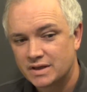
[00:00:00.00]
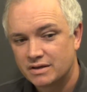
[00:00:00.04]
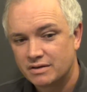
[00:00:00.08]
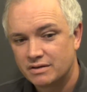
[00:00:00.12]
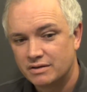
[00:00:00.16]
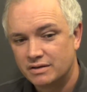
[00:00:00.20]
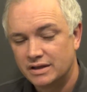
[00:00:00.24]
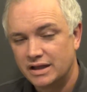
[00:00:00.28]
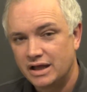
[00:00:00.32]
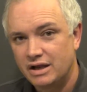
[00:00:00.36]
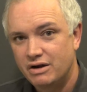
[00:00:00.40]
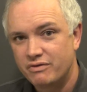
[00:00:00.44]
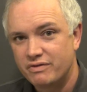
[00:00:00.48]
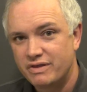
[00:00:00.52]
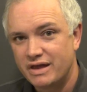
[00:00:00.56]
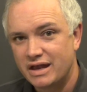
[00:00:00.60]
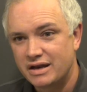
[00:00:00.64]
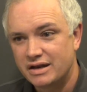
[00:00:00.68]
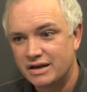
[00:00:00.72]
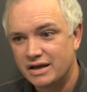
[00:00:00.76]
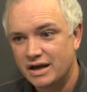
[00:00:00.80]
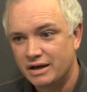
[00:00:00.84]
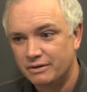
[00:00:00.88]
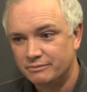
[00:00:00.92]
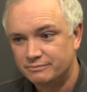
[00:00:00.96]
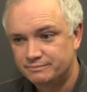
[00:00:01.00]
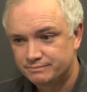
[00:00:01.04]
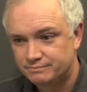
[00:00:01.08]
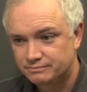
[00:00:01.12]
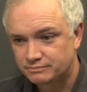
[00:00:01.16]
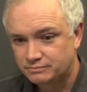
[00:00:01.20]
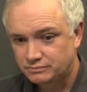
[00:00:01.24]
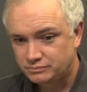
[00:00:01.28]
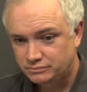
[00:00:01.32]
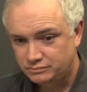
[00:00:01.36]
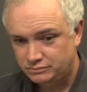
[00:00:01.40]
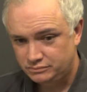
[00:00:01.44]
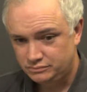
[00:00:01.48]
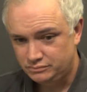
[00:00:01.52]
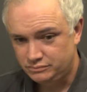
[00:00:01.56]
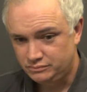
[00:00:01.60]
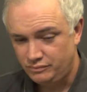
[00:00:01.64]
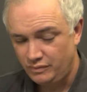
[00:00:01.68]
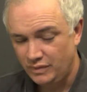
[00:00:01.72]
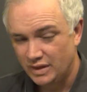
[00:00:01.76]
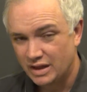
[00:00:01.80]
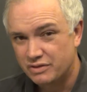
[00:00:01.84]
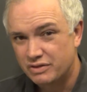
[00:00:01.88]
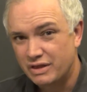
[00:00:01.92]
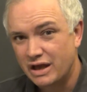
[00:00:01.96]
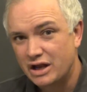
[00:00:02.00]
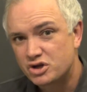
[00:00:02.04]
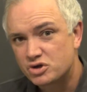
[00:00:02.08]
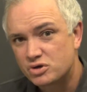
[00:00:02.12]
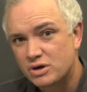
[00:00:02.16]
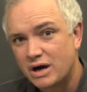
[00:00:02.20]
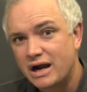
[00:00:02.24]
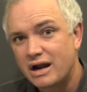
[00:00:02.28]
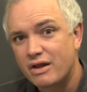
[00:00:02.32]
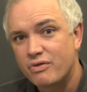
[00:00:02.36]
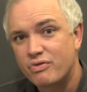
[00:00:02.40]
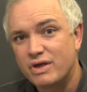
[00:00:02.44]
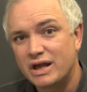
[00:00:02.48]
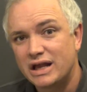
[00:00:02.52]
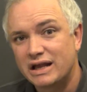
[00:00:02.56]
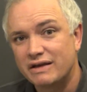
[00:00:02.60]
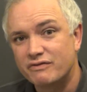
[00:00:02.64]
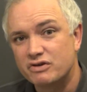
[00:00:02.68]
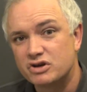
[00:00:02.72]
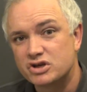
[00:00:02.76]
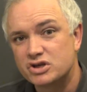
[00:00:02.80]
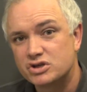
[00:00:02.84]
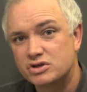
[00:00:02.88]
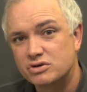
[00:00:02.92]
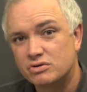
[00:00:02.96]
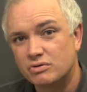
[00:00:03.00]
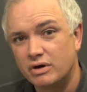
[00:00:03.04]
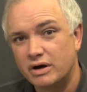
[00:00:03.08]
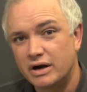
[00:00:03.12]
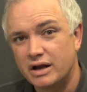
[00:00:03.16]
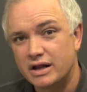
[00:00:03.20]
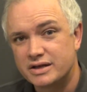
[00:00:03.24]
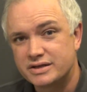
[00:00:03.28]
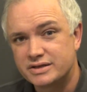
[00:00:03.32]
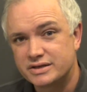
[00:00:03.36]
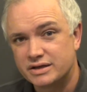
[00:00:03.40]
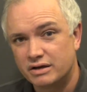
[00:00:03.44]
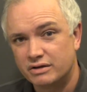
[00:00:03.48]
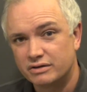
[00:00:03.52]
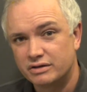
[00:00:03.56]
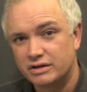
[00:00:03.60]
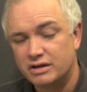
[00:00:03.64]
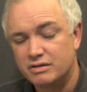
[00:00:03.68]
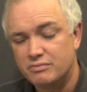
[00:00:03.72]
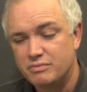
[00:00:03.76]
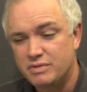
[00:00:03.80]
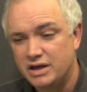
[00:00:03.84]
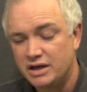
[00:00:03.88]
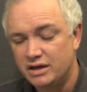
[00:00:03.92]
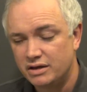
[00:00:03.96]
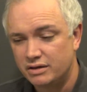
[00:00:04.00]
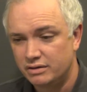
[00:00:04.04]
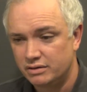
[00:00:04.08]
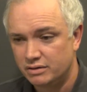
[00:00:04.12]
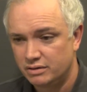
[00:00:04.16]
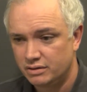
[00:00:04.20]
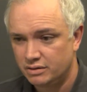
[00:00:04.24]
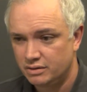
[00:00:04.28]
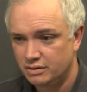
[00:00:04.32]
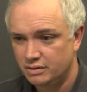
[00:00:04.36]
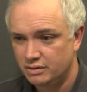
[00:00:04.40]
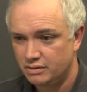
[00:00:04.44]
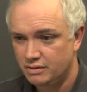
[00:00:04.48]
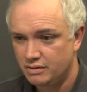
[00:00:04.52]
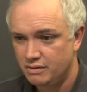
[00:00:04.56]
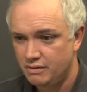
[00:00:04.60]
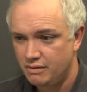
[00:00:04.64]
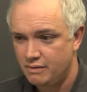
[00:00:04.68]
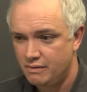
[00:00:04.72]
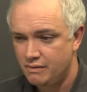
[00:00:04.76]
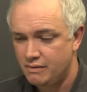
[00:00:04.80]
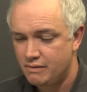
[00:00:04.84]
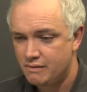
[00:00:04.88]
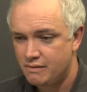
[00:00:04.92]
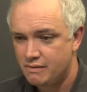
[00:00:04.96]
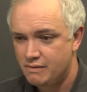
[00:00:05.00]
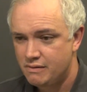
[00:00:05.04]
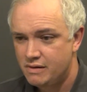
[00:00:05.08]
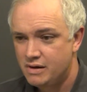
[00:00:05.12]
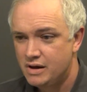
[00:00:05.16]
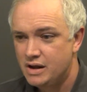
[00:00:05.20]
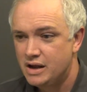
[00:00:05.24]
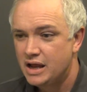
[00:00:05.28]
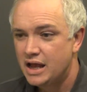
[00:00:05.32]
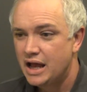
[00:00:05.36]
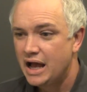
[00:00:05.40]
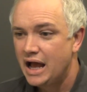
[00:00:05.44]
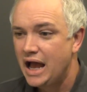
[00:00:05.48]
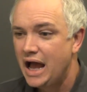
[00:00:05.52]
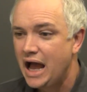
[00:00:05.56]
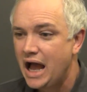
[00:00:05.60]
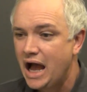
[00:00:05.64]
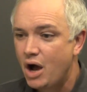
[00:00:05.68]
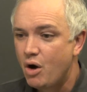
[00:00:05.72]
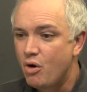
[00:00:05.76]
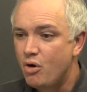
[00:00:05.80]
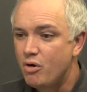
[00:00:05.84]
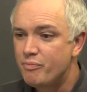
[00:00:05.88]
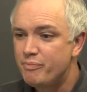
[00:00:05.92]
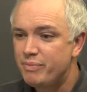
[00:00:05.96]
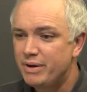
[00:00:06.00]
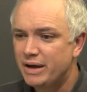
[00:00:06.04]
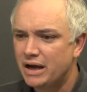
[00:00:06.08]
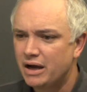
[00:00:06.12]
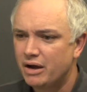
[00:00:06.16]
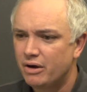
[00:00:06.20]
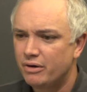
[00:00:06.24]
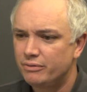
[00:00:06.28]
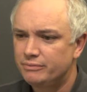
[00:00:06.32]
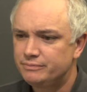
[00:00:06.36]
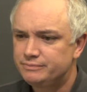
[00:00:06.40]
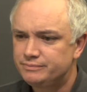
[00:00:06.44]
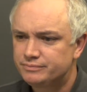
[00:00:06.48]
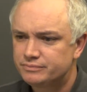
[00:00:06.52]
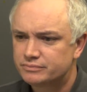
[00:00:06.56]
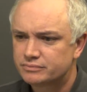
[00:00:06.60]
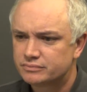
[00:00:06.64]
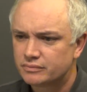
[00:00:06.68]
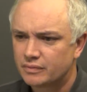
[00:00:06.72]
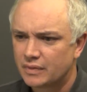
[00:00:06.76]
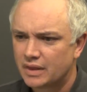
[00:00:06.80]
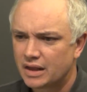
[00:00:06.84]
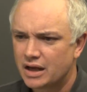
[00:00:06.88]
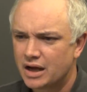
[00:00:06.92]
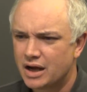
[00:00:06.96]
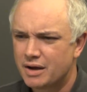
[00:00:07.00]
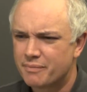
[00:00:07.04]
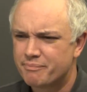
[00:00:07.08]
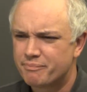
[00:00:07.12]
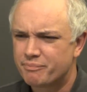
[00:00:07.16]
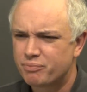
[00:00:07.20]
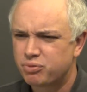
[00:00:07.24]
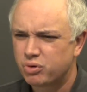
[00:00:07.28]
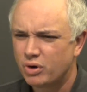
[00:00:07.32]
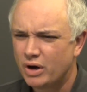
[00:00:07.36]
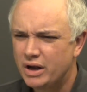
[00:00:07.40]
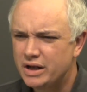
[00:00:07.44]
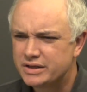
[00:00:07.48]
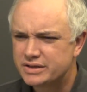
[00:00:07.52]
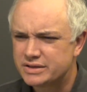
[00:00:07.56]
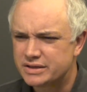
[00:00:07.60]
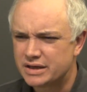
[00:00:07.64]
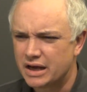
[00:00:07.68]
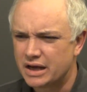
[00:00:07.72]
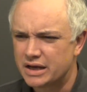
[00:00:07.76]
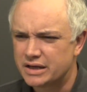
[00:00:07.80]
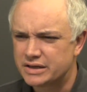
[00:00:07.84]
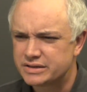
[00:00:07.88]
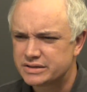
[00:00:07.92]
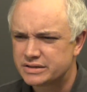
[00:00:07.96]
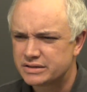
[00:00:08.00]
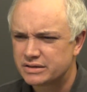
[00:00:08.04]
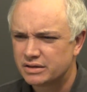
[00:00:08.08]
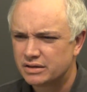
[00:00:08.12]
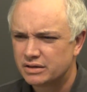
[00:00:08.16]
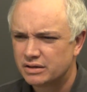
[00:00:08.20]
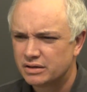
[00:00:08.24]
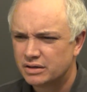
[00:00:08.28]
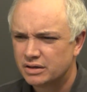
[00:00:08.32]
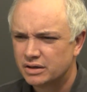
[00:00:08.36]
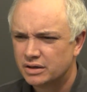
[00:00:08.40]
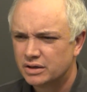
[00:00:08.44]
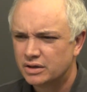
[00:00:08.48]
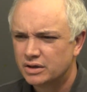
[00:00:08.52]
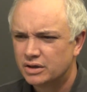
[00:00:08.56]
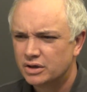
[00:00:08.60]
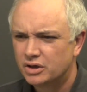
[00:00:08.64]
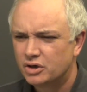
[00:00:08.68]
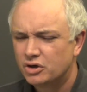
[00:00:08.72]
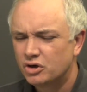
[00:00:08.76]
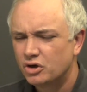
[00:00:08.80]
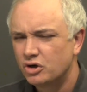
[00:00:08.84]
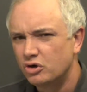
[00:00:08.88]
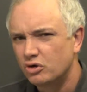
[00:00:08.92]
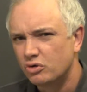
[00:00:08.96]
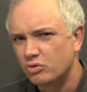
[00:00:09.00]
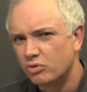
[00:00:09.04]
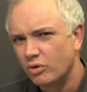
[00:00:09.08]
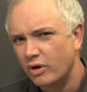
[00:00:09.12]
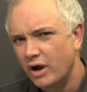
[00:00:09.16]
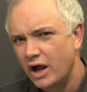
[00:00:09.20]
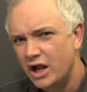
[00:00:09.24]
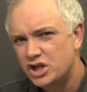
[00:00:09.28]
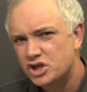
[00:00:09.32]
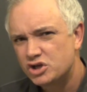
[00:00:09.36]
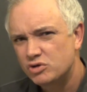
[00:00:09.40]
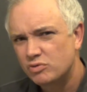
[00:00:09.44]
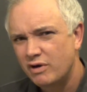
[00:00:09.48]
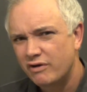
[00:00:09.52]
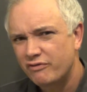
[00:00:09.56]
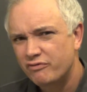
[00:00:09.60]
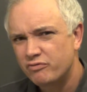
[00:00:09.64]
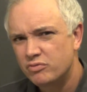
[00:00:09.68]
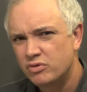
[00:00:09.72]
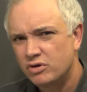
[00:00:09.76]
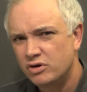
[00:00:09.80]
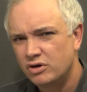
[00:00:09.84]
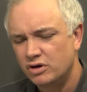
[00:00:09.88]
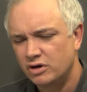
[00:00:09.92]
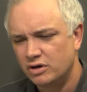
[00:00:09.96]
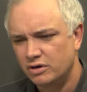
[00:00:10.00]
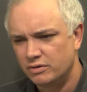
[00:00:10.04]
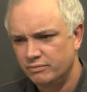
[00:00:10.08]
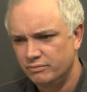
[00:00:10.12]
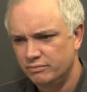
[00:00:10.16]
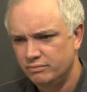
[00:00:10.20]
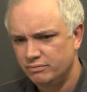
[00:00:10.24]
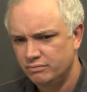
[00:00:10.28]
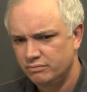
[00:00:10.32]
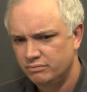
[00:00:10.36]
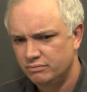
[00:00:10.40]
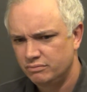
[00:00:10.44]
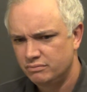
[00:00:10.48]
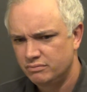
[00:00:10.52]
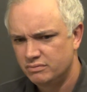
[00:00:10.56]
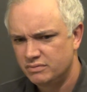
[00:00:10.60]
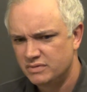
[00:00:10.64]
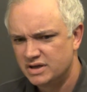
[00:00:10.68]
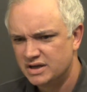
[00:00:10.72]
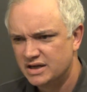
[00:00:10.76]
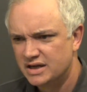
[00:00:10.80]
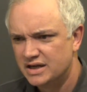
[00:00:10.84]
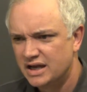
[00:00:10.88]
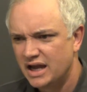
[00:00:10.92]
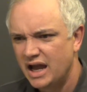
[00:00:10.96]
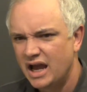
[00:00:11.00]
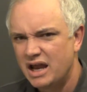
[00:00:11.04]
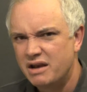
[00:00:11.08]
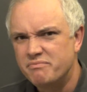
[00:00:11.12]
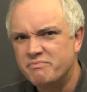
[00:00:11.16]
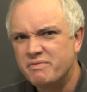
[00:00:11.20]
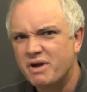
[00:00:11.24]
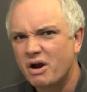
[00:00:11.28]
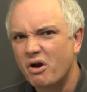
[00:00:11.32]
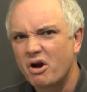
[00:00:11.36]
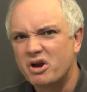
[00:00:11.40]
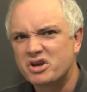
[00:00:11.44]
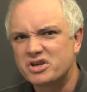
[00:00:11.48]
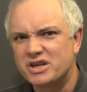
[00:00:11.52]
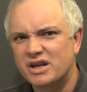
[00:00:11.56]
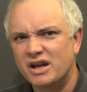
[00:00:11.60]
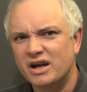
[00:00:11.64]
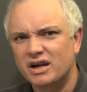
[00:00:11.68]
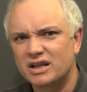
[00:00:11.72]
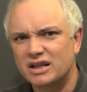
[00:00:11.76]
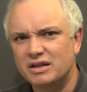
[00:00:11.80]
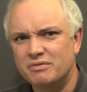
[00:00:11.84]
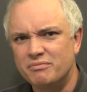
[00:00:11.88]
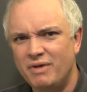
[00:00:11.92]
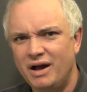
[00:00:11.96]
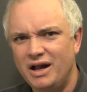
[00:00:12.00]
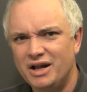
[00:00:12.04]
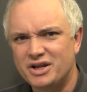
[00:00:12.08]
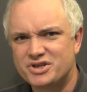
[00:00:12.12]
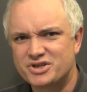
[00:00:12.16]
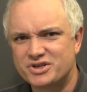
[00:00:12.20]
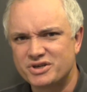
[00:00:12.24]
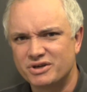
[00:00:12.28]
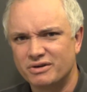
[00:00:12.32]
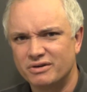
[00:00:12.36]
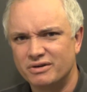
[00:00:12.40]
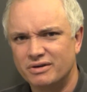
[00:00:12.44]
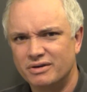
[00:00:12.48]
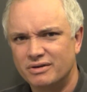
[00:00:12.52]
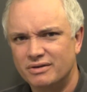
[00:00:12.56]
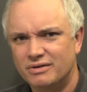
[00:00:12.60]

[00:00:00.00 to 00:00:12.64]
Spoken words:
Later that night, they tried to think of a story to sell to the man. How about a princess who runs away from home and marries an ugly monster?